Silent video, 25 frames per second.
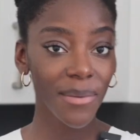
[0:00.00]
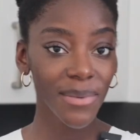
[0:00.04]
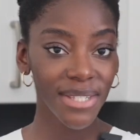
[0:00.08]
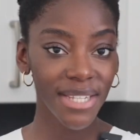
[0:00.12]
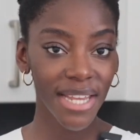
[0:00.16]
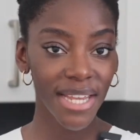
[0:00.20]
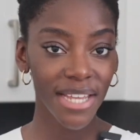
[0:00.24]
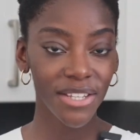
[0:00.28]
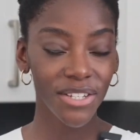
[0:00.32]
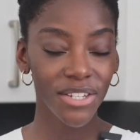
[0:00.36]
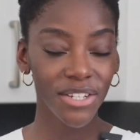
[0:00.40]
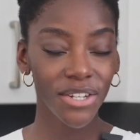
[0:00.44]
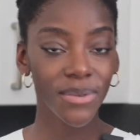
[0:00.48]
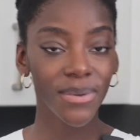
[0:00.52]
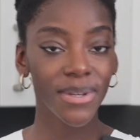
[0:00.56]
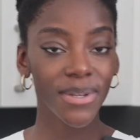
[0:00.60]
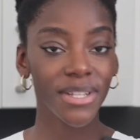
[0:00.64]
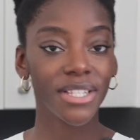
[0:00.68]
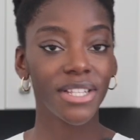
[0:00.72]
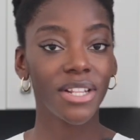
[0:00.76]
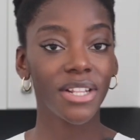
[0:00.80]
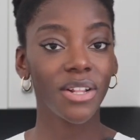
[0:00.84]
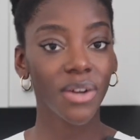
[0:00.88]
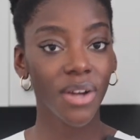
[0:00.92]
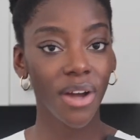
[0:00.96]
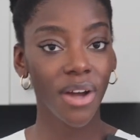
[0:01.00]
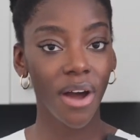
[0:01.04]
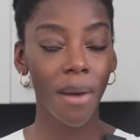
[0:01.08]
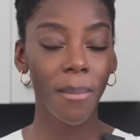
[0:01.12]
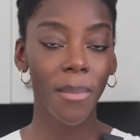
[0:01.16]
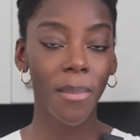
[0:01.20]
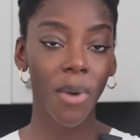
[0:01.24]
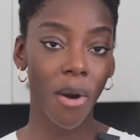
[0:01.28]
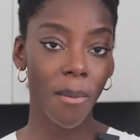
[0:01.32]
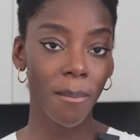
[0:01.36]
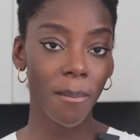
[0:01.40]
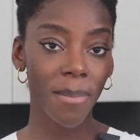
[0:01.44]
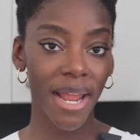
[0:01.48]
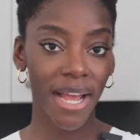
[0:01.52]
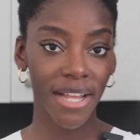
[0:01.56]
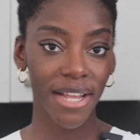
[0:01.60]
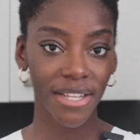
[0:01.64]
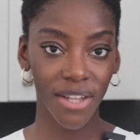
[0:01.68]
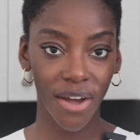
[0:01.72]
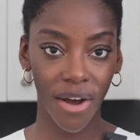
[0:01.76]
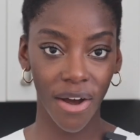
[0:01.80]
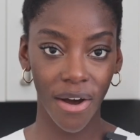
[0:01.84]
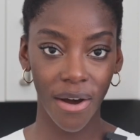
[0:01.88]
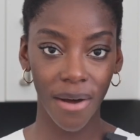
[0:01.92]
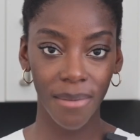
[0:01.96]
would say to do is look up complex
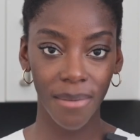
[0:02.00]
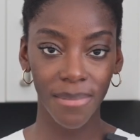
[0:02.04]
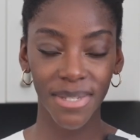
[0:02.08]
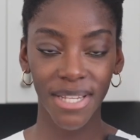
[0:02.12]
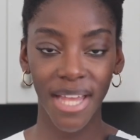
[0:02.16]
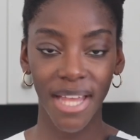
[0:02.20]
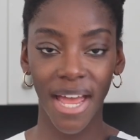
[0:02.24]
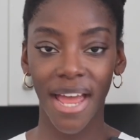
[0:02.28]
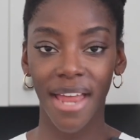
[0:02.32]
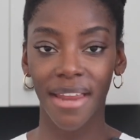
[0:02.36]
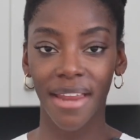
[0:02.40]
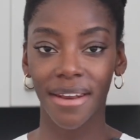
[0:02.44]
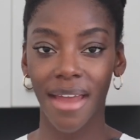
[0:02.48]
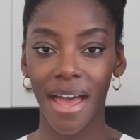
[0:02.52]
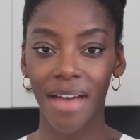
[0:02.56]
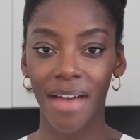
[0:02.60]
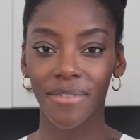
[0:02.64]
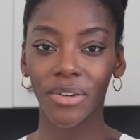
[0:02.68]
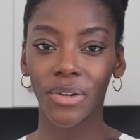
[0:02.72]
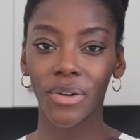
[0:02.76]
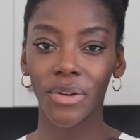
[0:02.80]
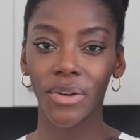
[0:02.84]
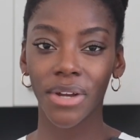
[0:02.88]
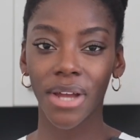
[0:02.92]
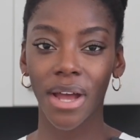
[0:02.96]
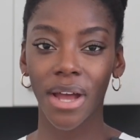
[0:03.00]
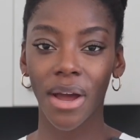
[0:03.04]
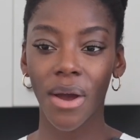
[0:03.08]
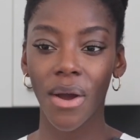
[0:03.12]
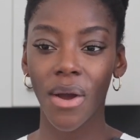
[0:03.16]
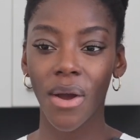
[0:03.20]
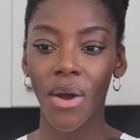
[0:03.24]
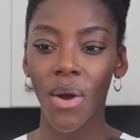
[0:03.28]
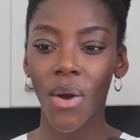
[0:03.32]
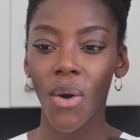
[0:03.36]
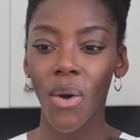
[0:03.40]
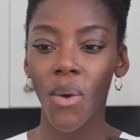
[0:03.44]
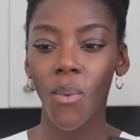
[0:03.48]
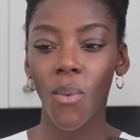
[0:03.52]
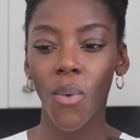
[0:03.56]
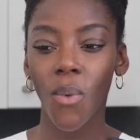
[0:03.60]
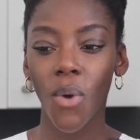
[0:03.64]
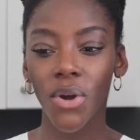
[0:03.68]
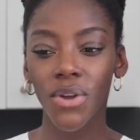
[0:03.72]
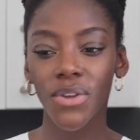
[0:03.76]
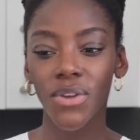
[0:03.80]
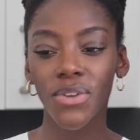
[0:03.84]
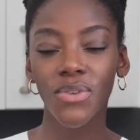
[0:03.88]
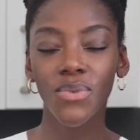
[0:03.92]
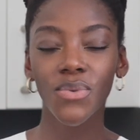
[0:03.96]
carbs and have a look at
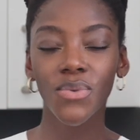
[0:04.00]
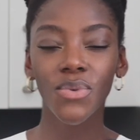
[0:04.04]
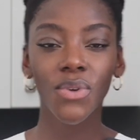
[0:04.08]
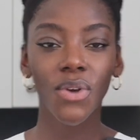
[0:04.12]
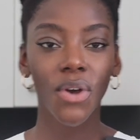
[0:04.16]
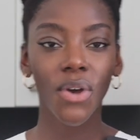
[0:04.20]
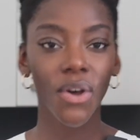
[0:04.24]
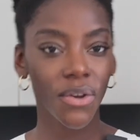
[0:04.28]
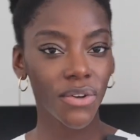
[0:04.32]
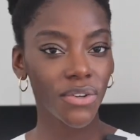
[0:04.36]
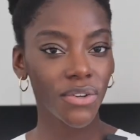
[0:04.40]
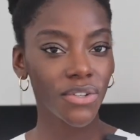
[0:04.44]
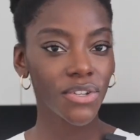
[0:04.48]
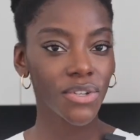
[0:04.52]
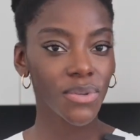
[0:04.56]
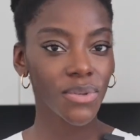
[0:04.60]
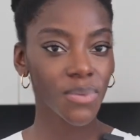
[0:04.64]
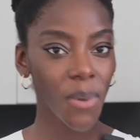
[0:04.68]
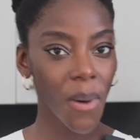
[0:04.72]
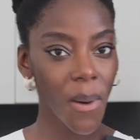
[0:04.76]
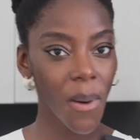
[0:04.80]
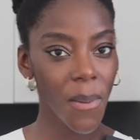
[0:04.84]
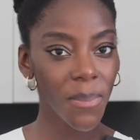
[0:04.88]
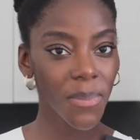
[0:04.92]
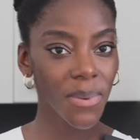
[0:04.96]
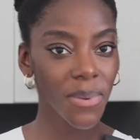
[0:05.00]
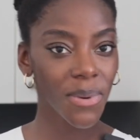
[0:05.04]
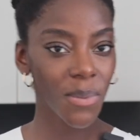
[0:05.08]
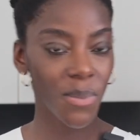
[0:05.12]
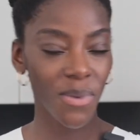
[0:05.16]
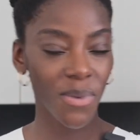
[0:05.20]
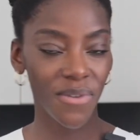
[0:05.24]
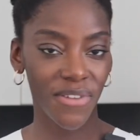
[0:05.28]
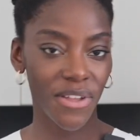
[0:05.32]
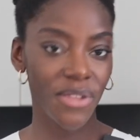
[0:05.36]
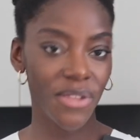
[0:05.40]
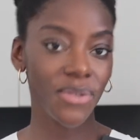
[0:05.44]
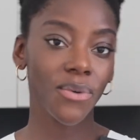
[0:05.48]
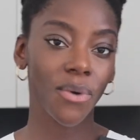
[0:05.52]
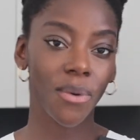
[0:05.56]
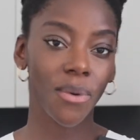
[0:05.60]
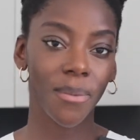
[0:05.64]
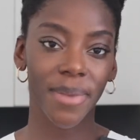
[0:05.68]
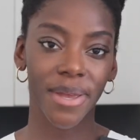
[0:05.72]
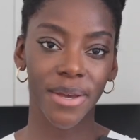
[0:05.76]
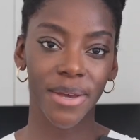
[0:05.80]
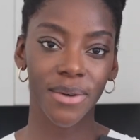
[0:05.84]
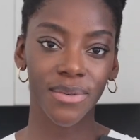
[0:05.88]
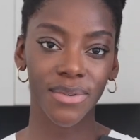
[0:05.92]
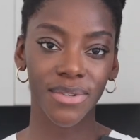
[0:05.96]
what you could swap within your
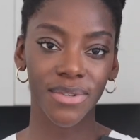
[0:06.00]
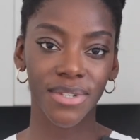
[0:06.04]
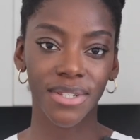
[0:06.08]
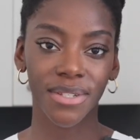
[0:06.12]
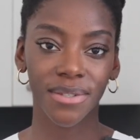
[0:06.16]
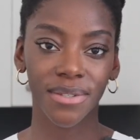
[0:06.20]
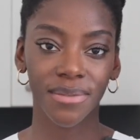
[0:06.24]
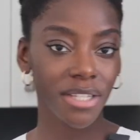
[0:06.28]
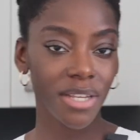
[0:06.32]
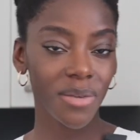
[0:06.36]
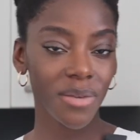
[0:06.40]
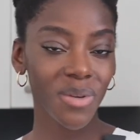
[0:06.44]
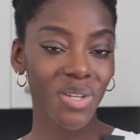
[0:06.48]
meals. See